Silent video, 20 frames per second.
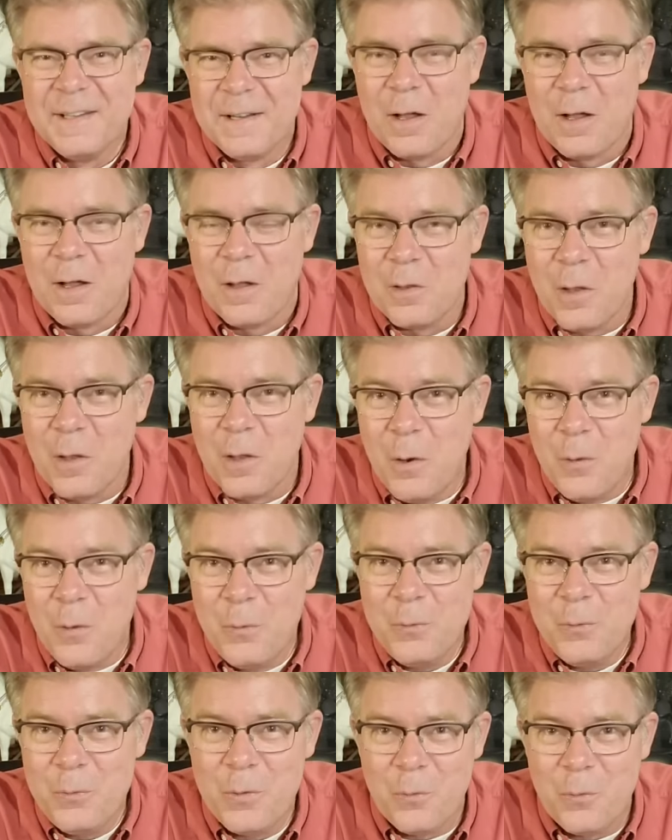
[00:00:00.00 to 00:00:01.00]
a
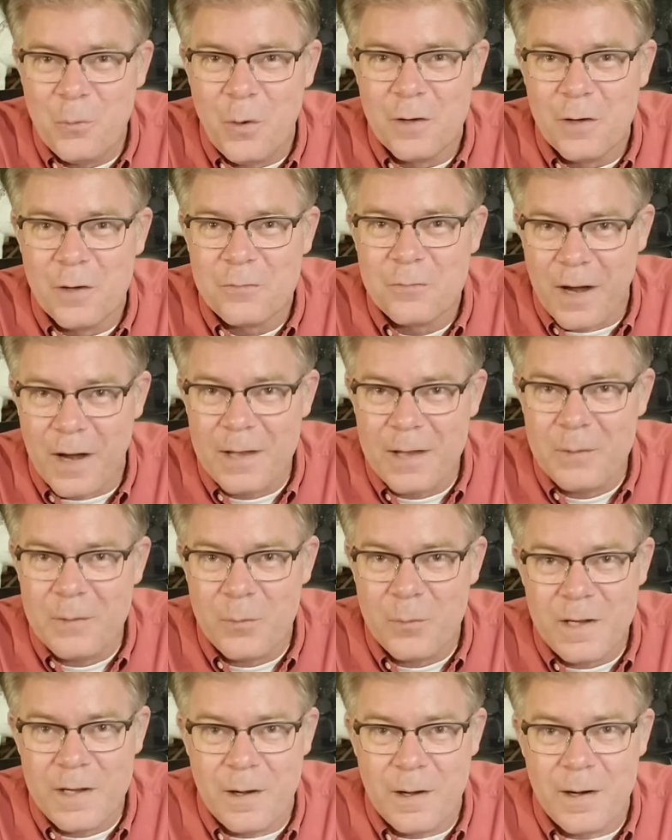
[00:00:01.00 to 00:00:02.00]
lone wolf, right?
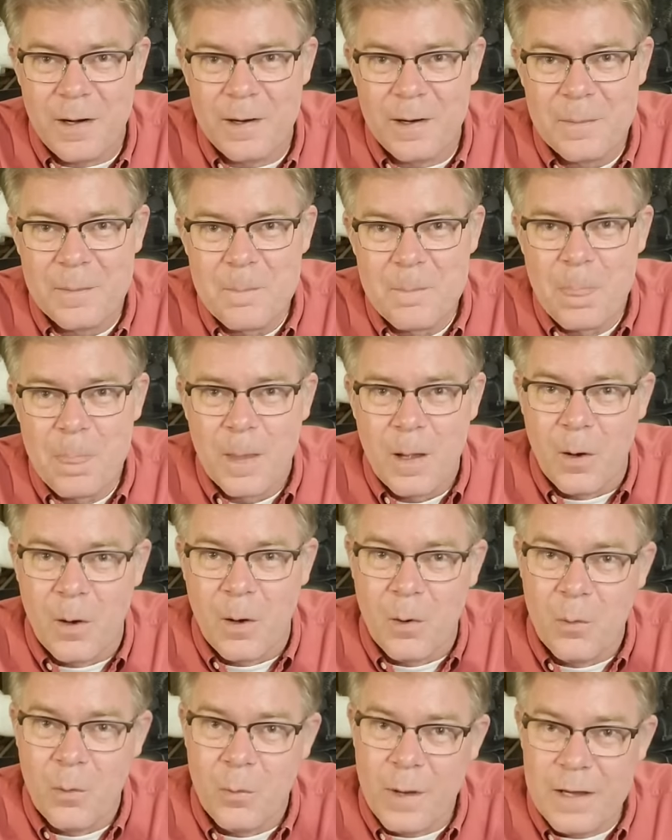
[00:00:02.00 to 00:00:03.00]
We are
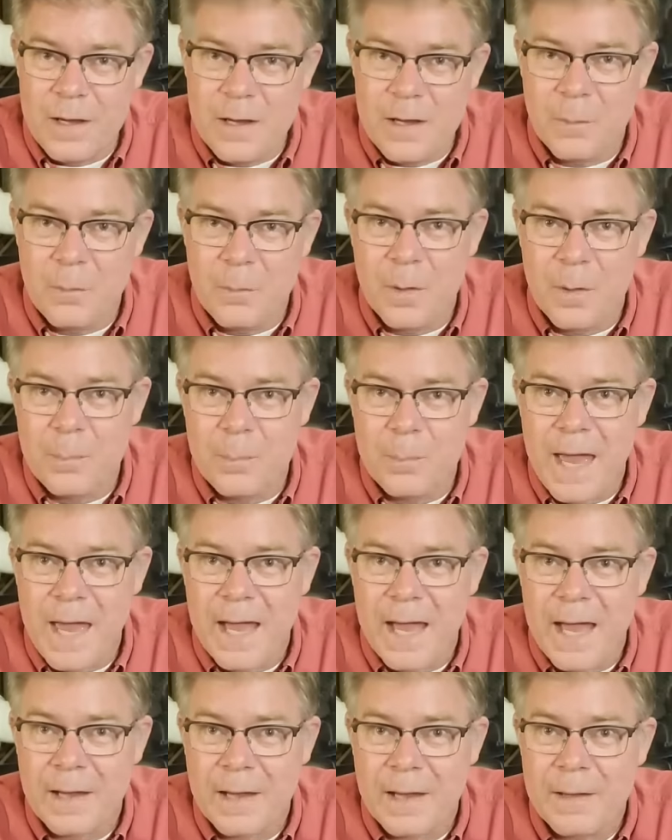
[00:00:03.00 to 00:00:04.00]
away from the
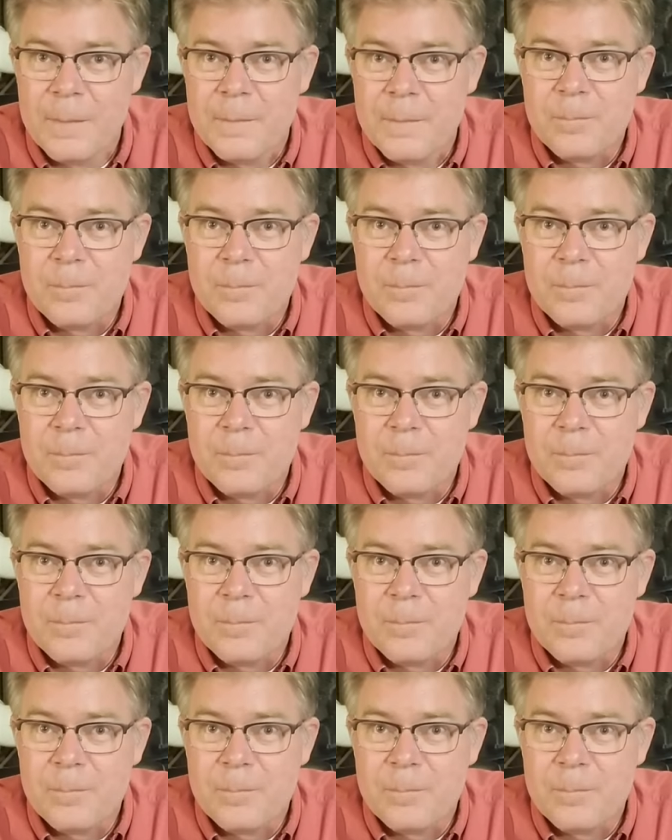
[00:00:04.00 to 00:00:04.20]
pack.